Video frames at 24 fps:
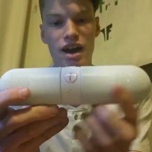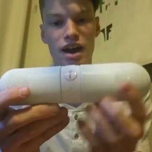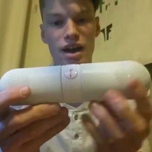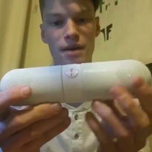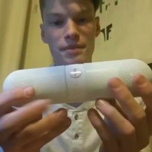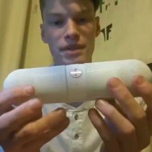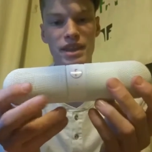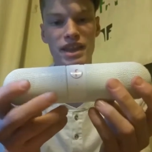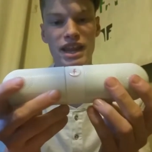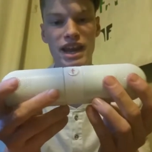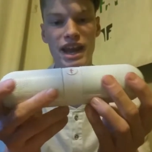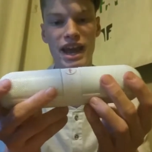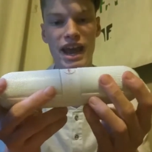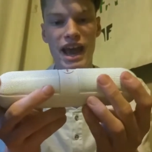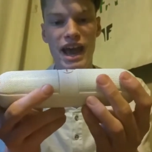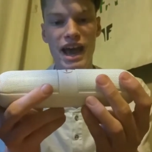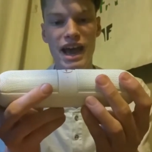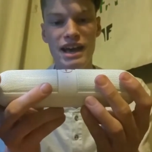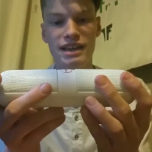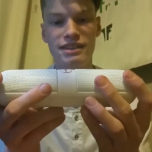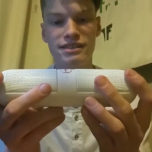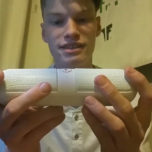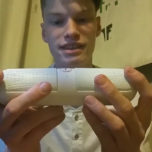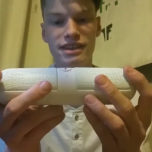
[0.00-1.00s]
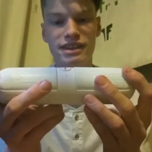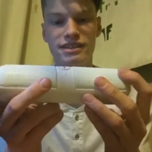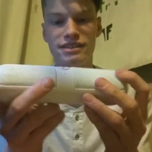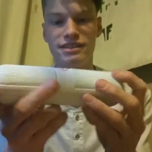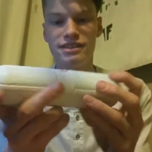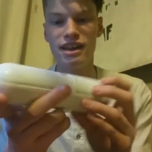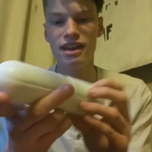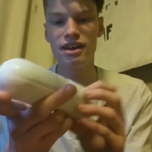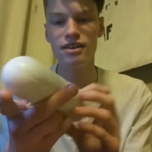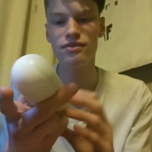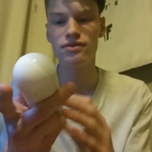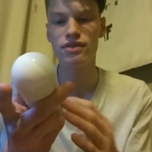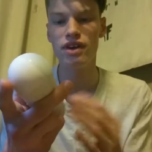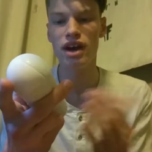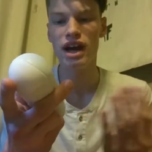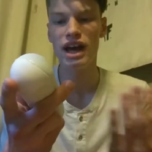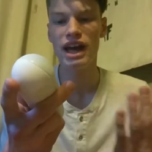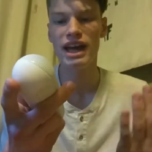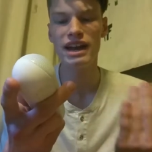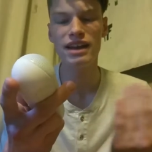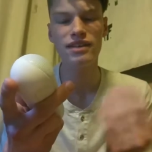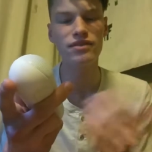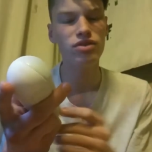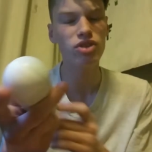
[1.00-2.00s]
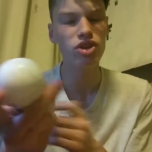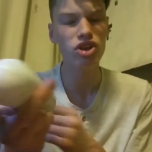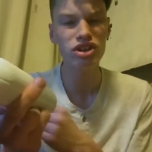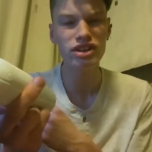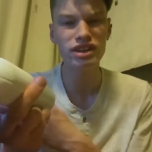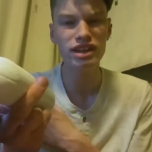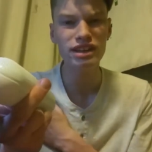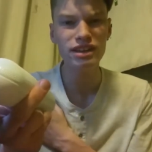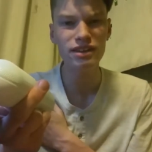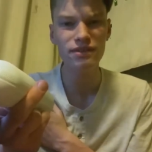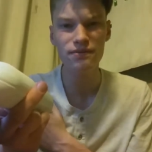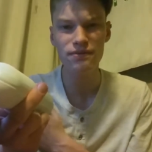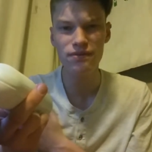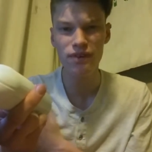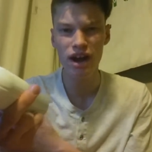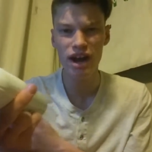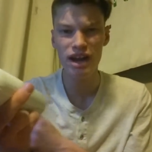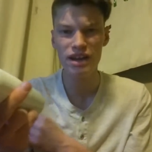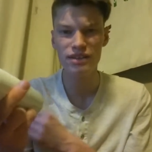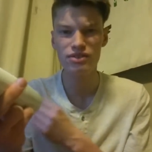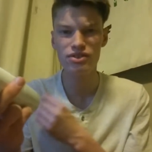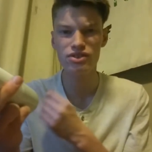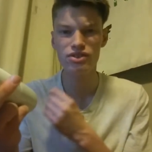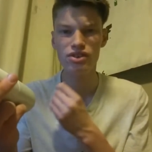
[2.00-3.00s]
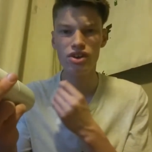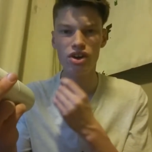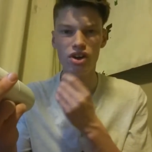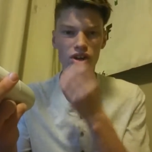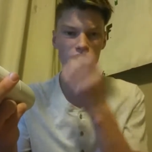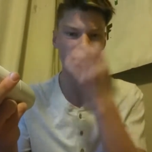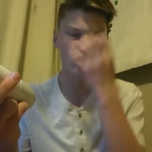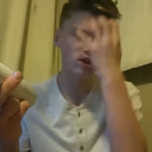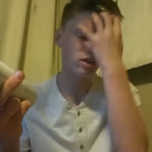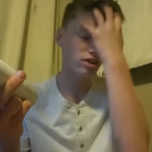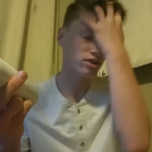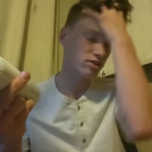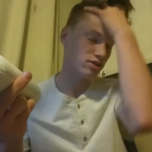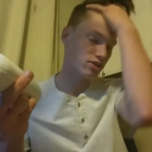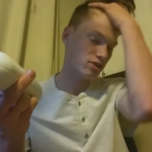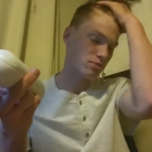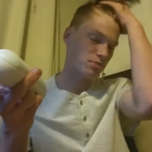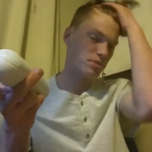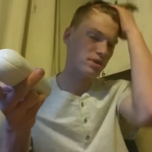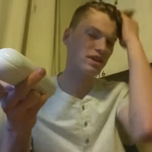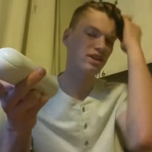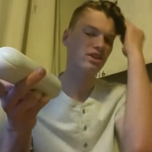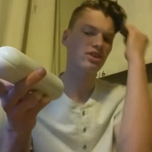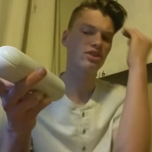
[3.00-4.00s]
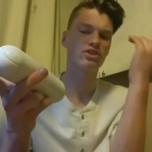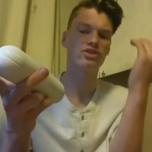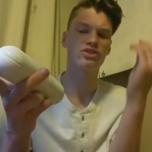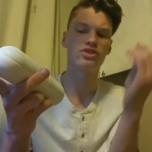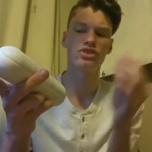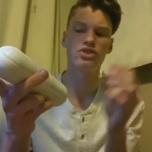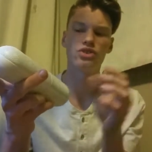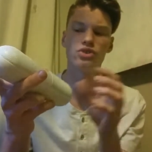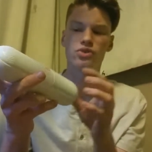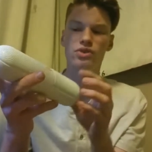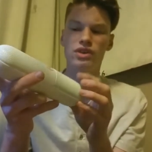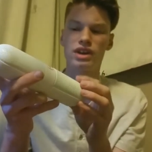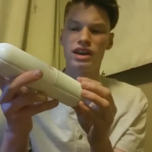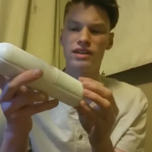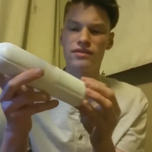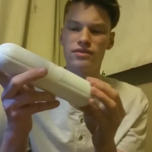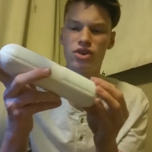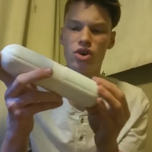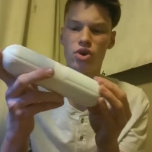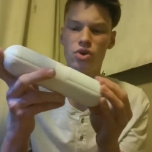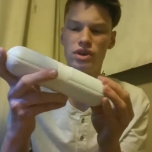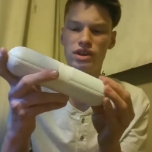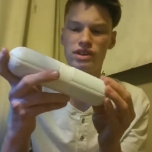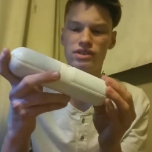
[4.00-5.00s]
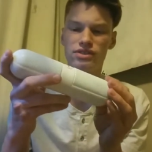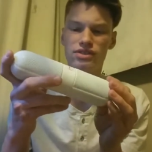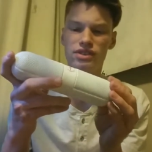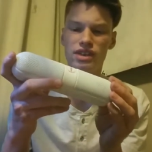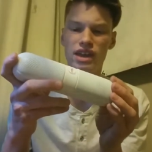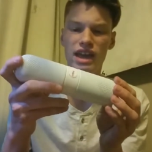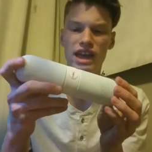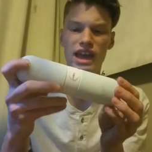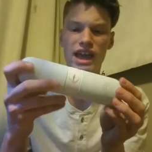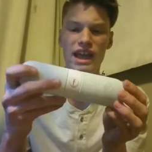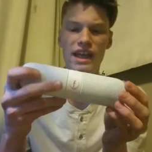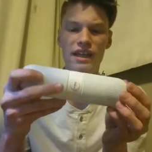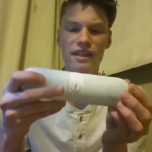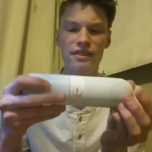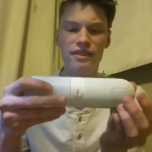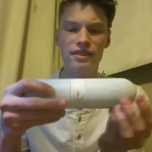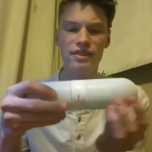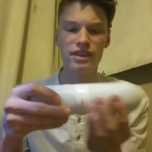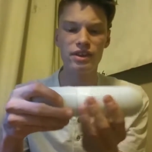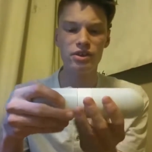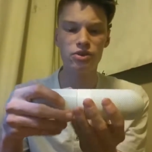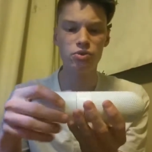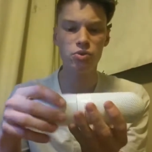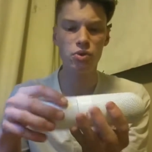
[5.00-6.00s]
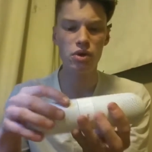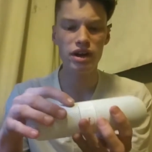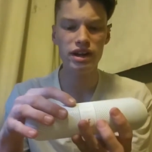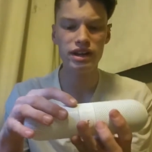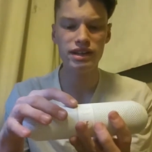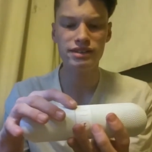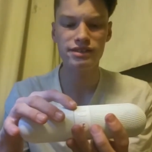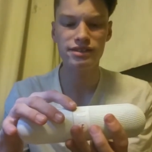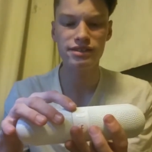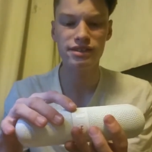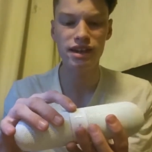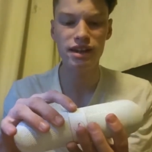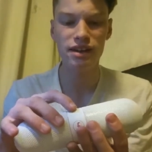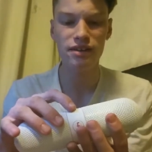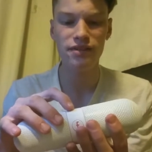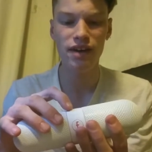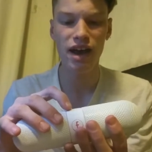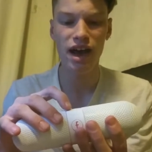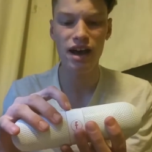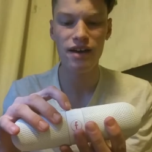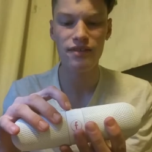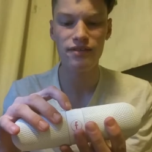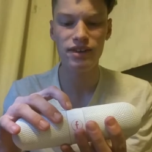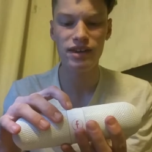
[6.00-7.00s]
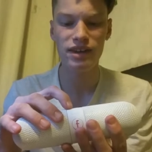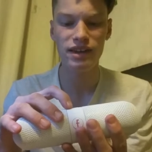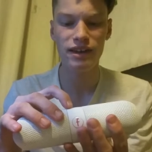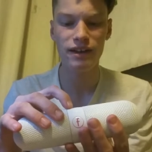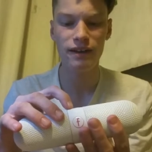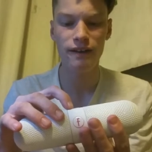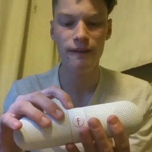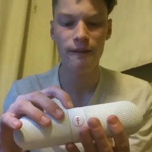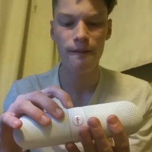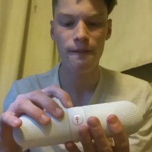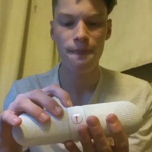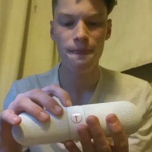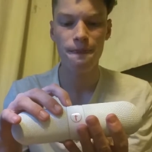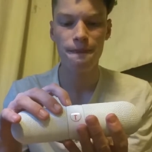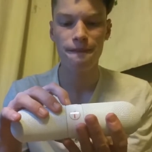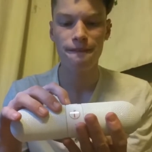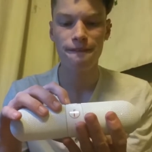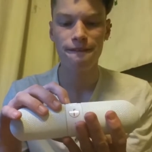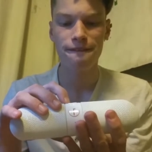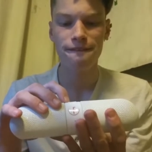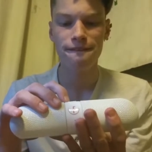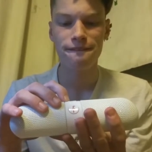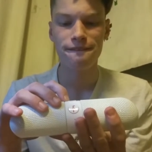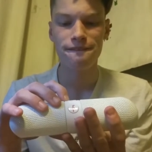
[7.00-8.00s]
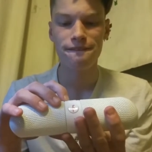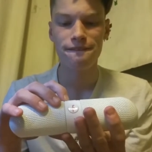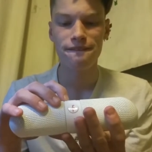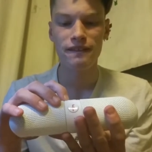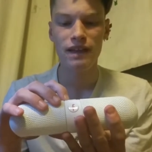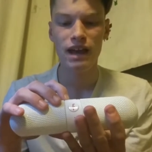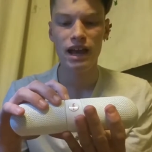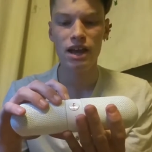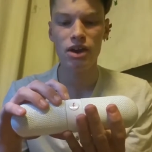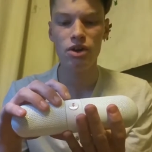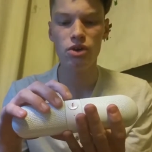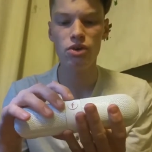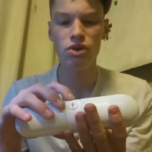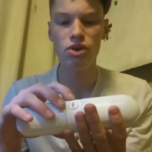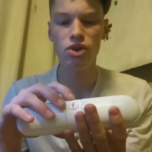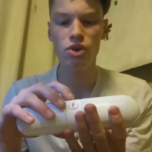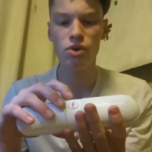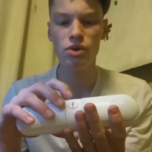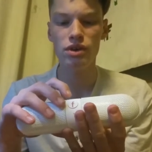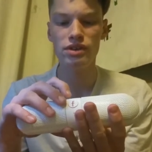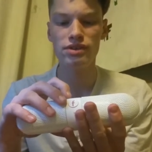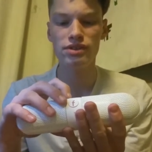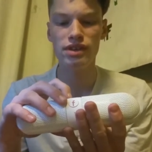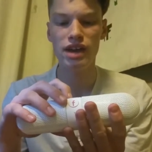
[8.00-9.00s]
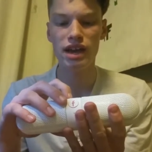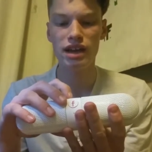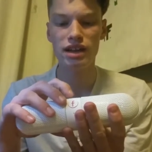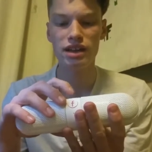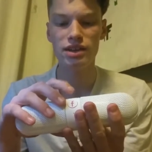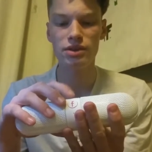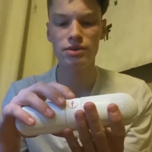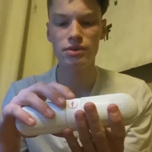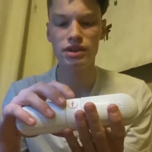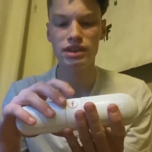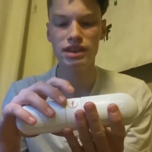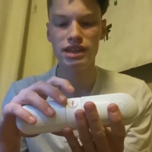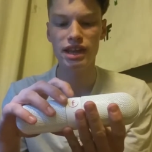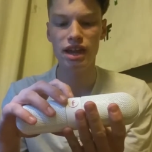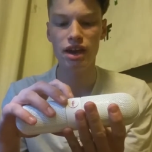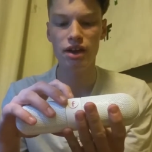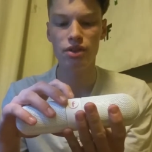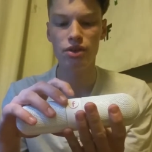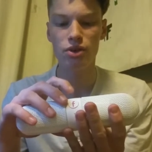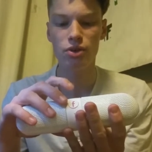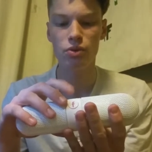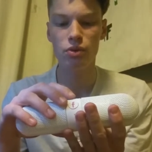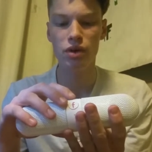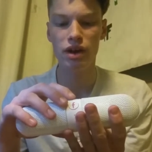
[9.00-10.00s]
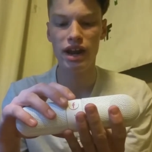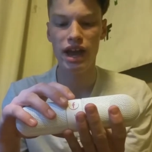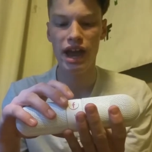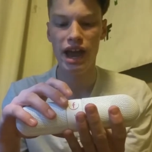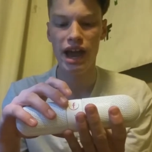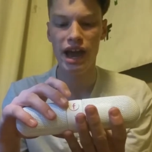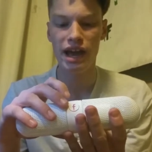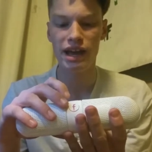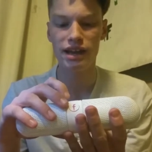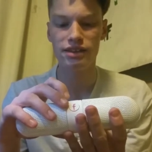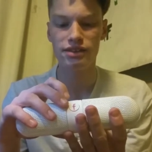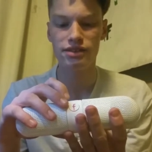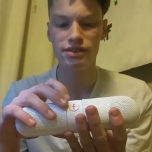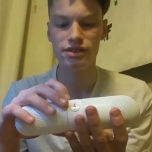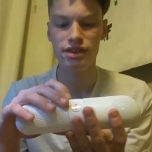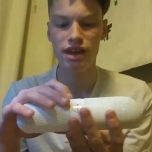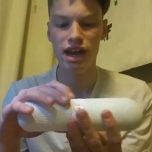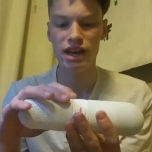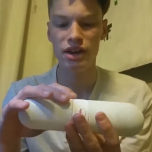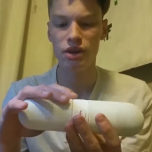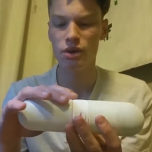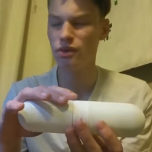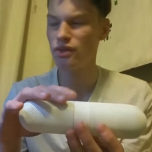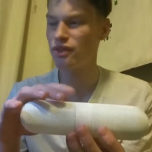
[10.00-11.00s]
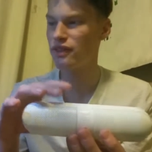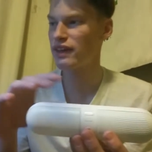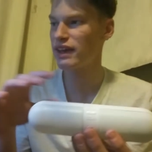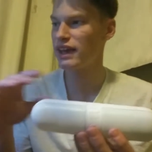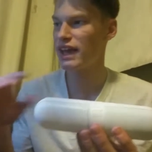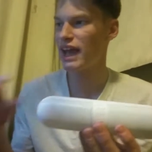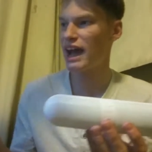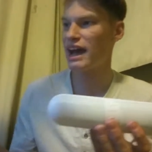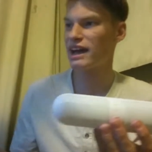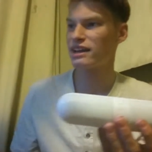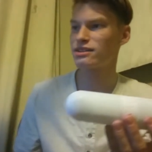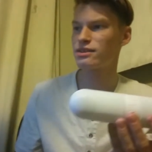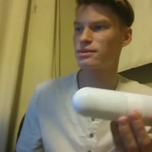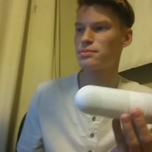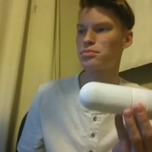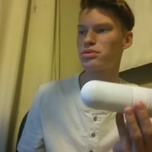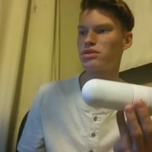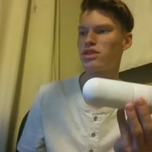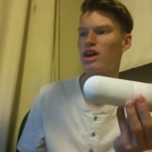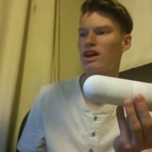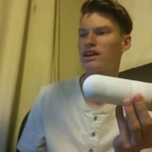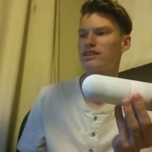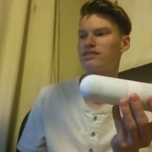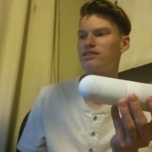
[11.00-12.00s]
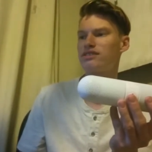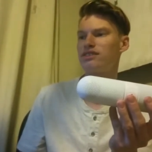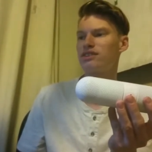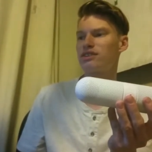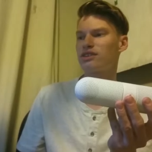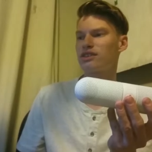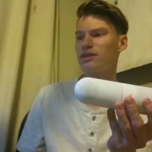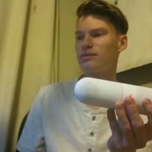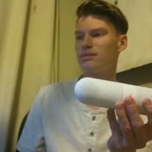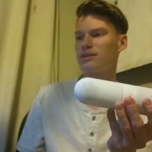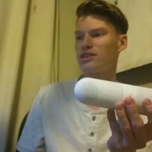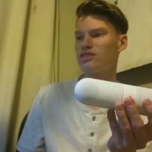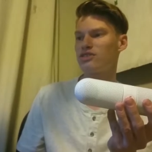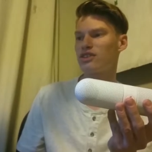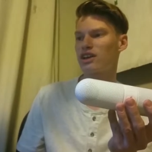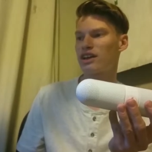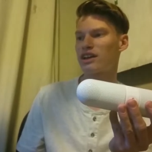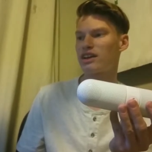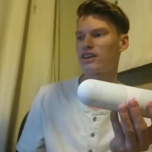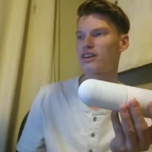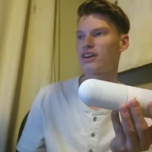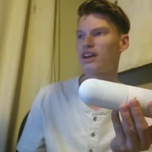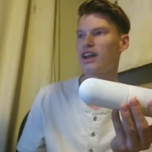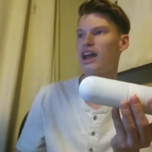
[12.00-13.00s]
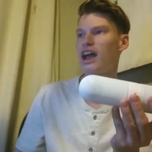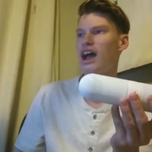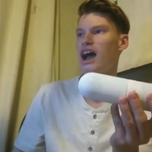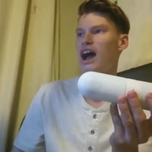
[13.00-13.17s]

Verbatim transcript: and then it has, instead of, and I've looked at the Fivestar speaker too, and I've noticed this one, instead of having, I don't know exactly what the other one has. I don't think it has a plus here. Let me check here.